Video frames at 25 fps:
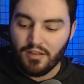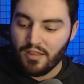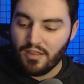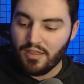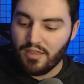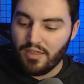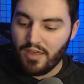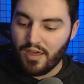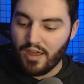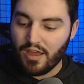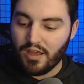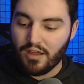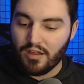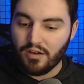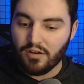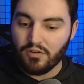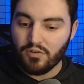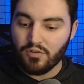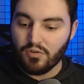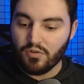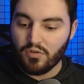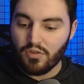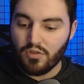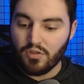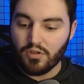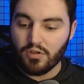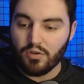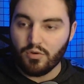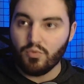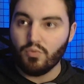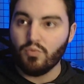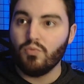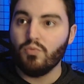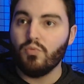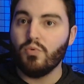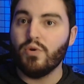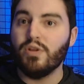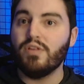than the
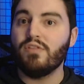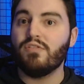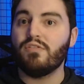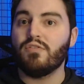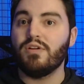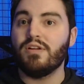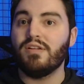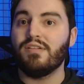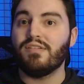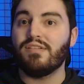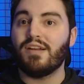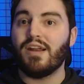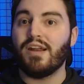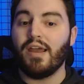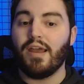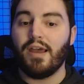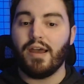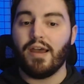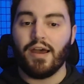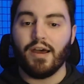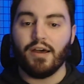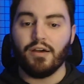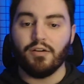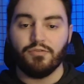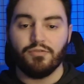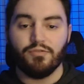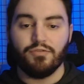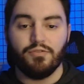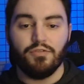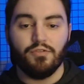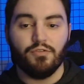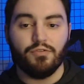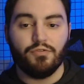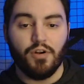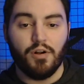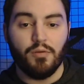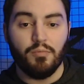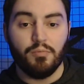windscreens that I have
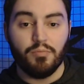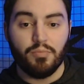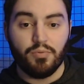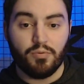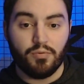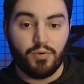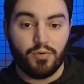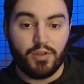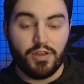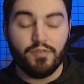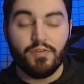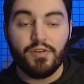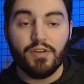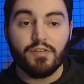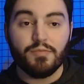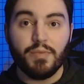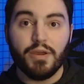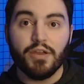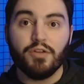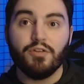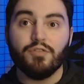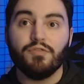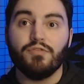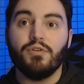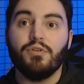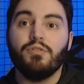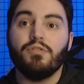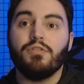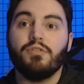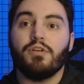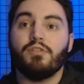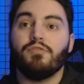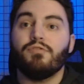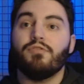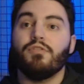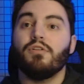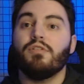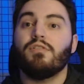from previous microphones.
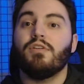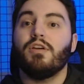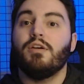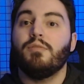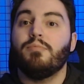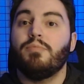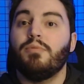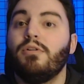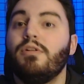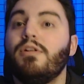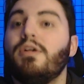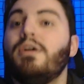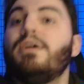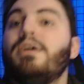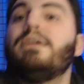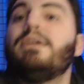Like, for example,